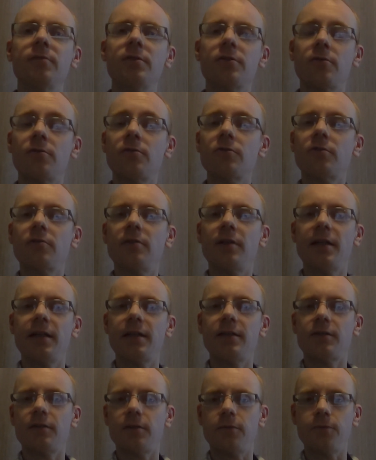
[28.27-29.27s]
which also
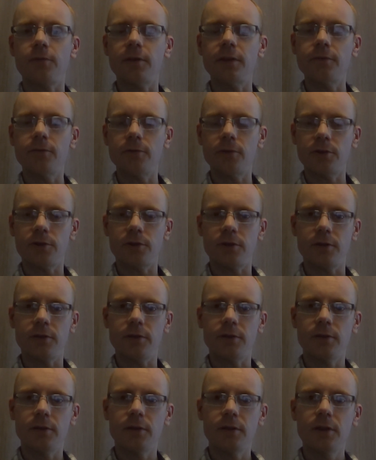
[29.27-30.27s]
has a free version.